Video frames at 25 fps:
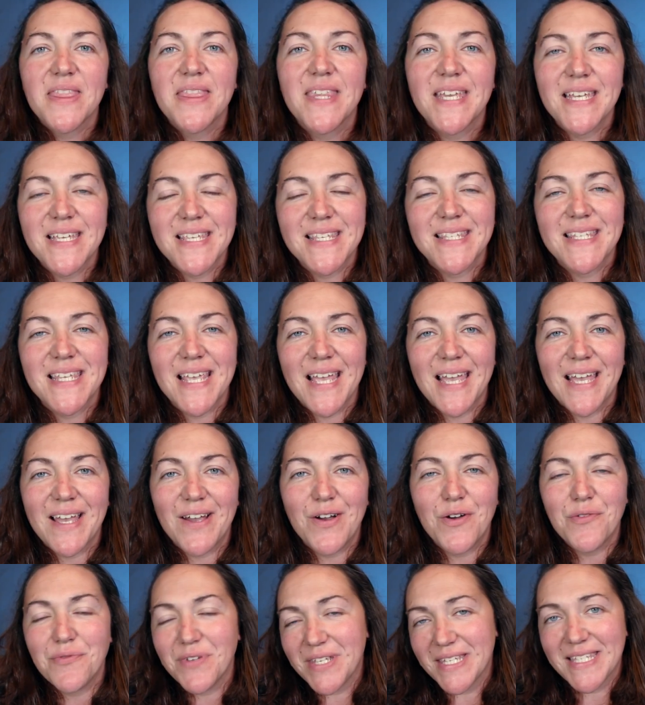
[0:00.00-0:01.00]
These
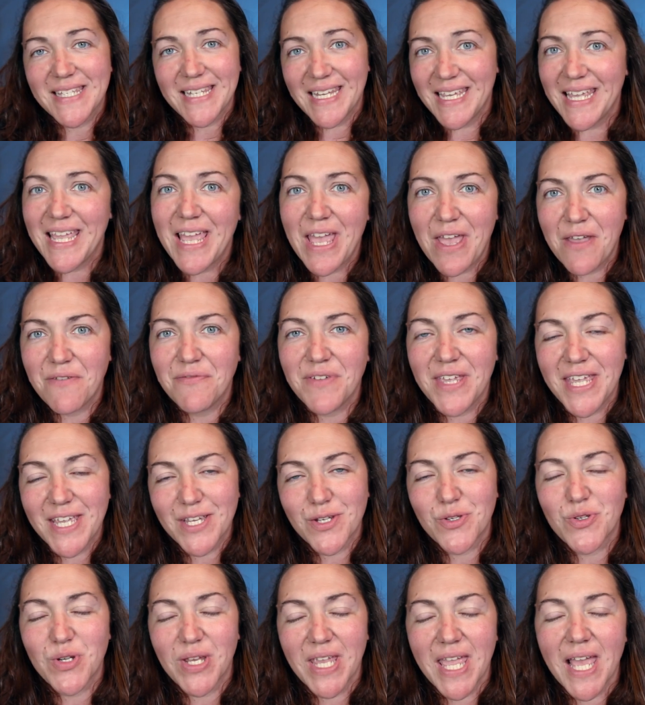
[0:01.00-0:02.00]
obviously have
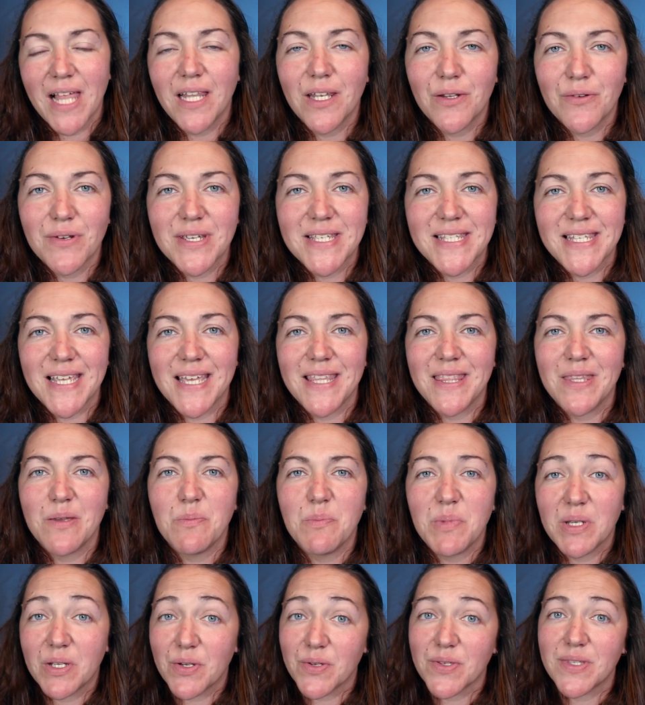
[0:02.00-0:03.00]
extra calories in them
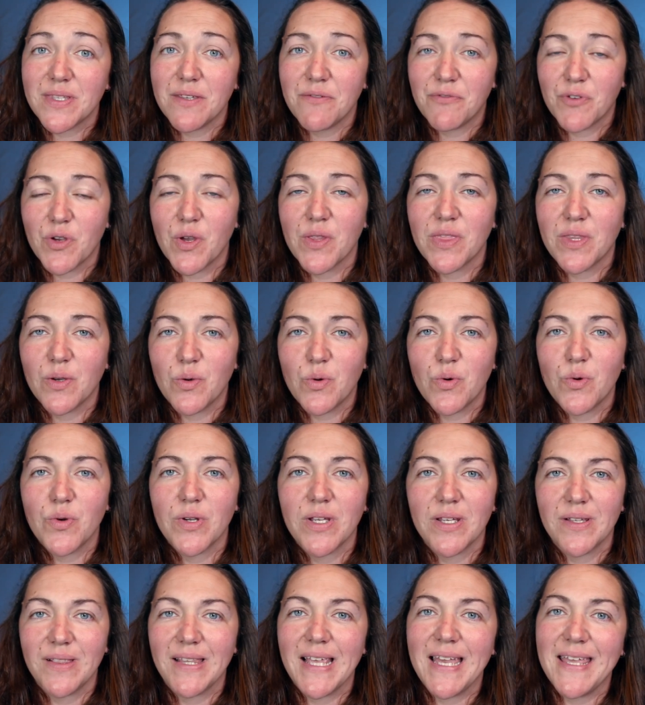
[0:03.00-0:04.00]
because they've got the
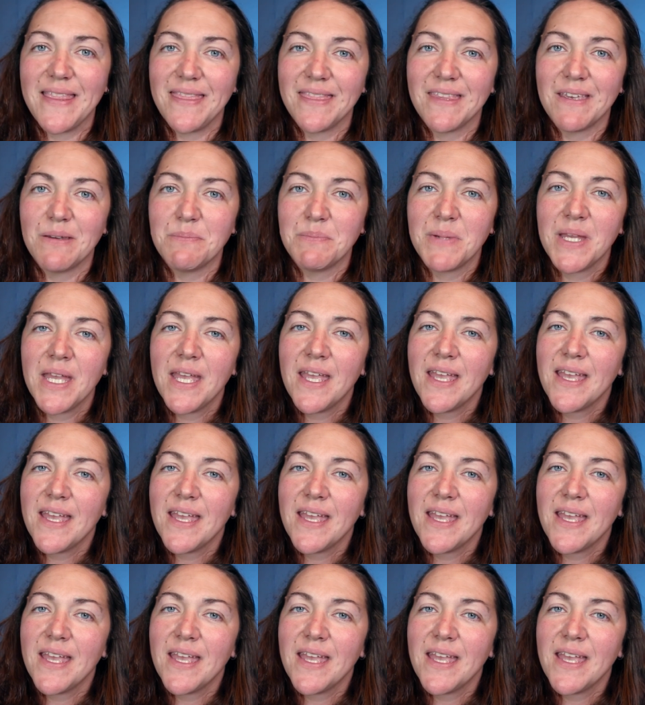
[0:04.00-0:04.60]
oil in them.